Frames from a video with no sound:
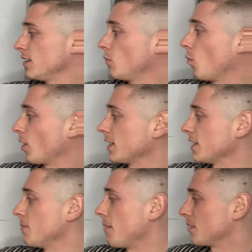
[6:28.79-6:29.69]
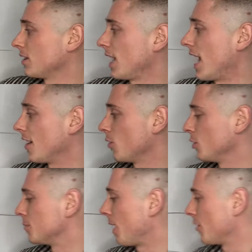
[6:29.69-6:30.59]
working them up the ladder,
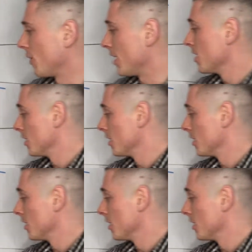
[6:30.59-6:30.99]
which, by the way,